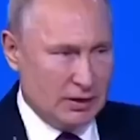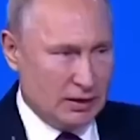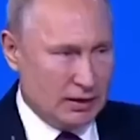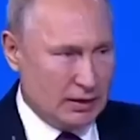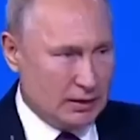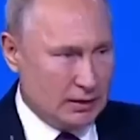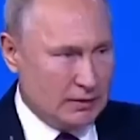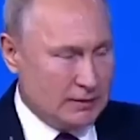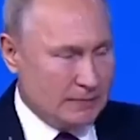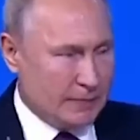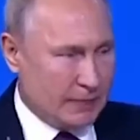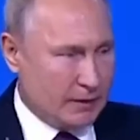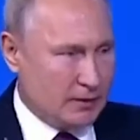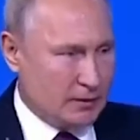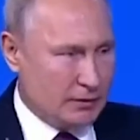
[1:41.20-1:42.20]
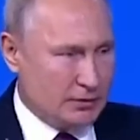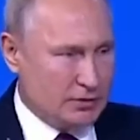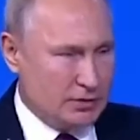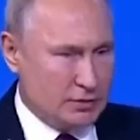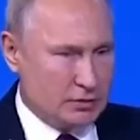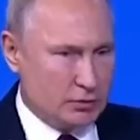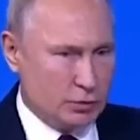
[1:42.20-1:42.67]
29 July
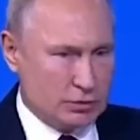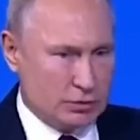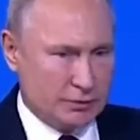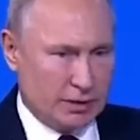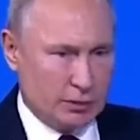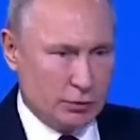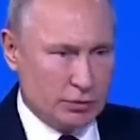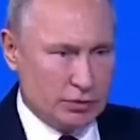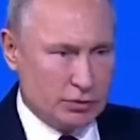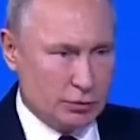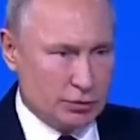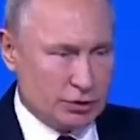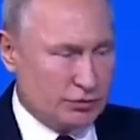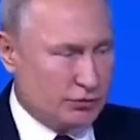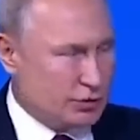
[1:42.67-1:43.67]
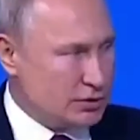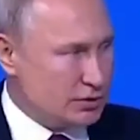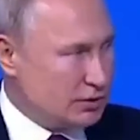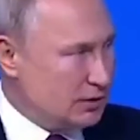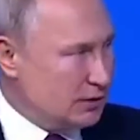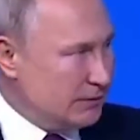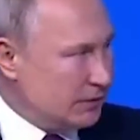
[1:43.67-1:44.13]
2023,
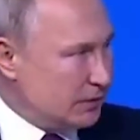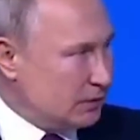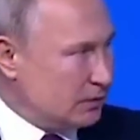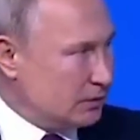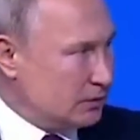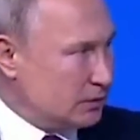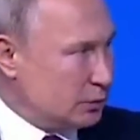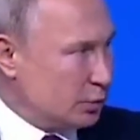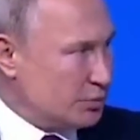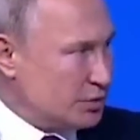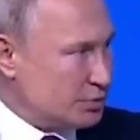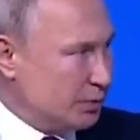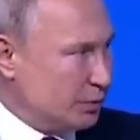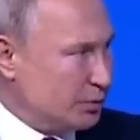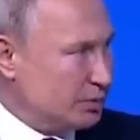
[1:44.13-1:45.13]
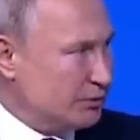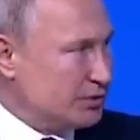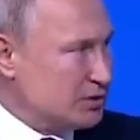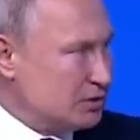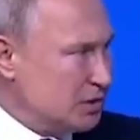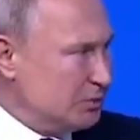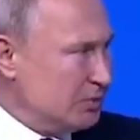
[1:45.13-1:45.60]
following the
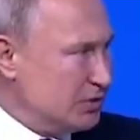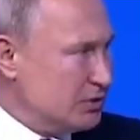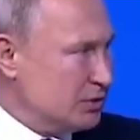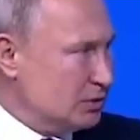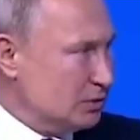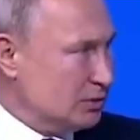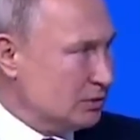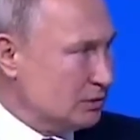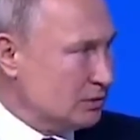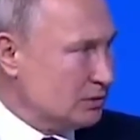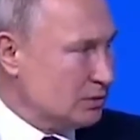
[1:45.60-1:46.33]
2023 Russia-Africa